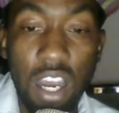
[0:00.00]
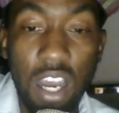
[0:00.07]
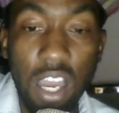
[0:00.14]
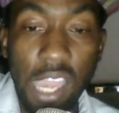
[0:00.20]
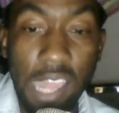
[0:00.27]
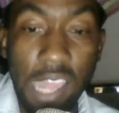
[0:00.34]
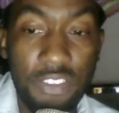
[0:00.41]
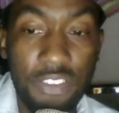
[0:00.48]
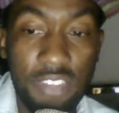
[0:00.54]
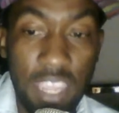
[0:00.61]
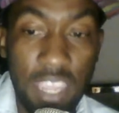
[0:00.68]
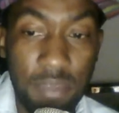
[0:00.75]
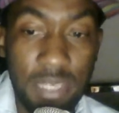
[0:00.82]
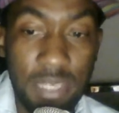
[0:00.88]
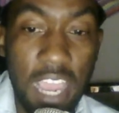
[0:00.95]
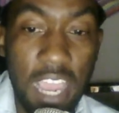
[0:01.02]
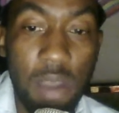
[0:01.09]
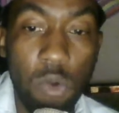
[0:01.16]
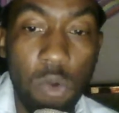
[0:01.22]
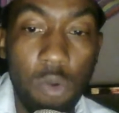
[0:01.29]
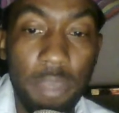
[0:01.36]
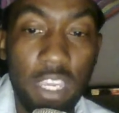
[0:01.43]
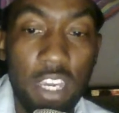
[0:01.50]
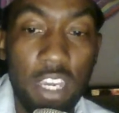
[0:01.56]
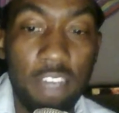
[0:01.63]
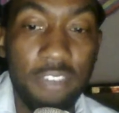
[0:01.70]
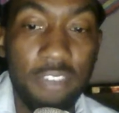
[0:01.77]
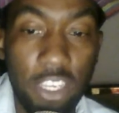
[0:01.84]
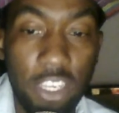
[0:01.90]
At the same time, I will be
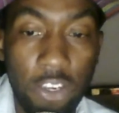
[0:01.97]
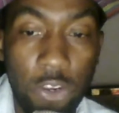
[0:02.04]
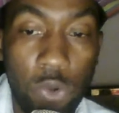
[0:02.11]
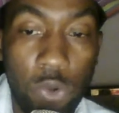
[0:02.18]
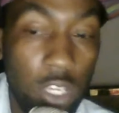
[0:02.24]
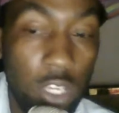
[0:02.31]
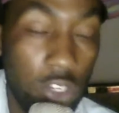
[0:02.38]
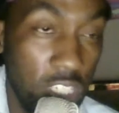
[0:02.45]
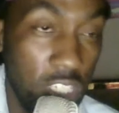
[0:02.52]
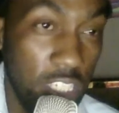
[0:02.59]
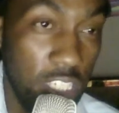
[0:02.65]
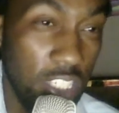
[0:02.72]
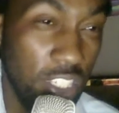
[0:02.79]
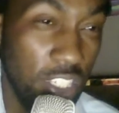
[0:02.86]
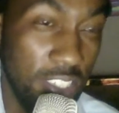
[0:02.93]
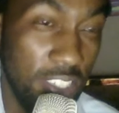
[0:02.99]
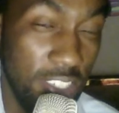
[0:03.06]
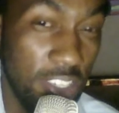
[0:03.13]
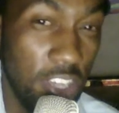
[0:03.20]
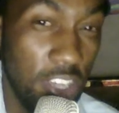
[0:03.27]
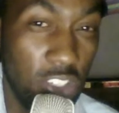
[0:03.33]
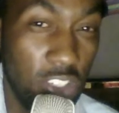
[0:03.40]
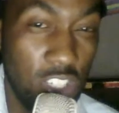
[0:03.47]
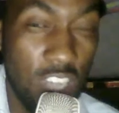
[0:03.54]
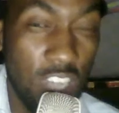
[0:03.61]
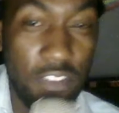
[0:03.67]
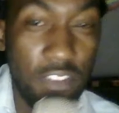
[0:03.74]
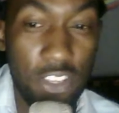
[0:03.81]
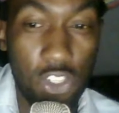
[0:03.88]
covering Julio
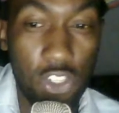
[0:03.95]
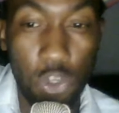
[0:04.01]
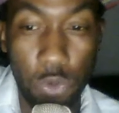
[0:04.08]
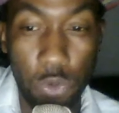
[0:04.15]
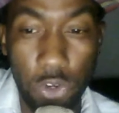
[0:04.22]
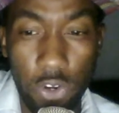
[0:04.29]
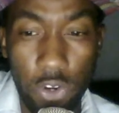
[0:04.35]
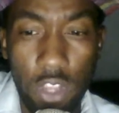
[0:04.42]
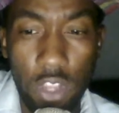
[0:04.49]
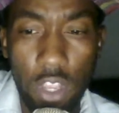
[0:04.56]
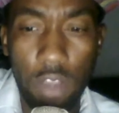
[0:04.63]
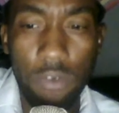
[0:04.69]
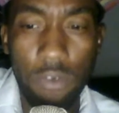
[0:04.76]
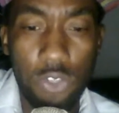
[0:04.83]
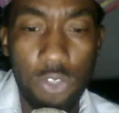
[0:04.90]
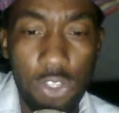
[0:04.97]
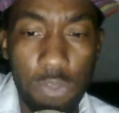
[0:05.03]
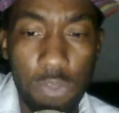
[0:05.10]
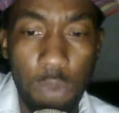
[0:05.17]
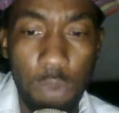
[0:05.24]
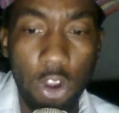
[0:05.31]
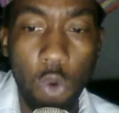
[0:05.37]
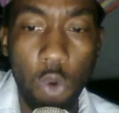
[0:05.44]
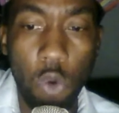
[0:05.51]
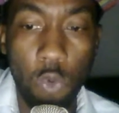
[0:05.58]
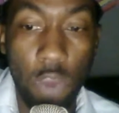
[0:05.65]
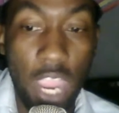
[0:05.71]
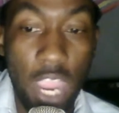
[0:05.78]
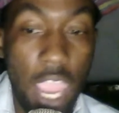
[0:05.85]
Chavez Jr. versus Marco
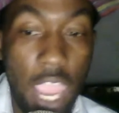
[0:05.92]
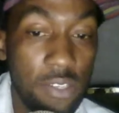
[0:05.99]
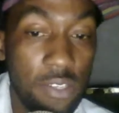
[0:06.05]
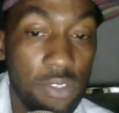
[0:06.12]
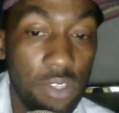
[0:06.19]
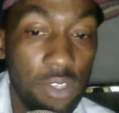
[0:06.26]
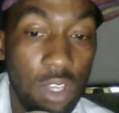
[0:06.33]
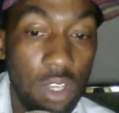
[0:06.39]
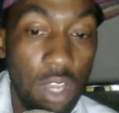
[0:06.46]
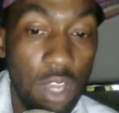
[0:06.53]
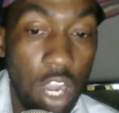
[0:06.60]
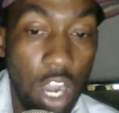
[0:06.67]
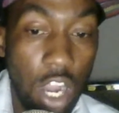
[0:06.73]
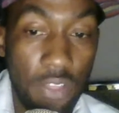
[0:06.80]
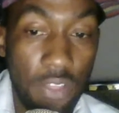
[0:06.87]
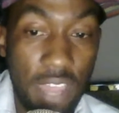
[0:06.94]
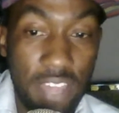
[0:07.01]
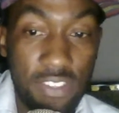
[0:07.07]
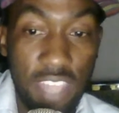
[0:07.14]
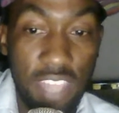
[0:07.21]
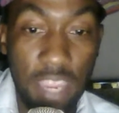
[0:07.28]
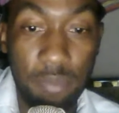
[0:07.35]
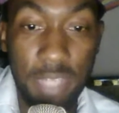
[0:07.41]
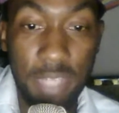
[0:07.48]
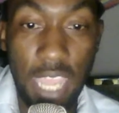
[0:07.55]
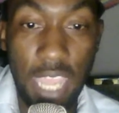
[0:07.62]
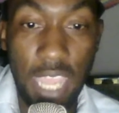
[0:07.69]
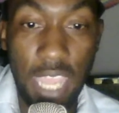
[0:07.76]
Reyes on that same day.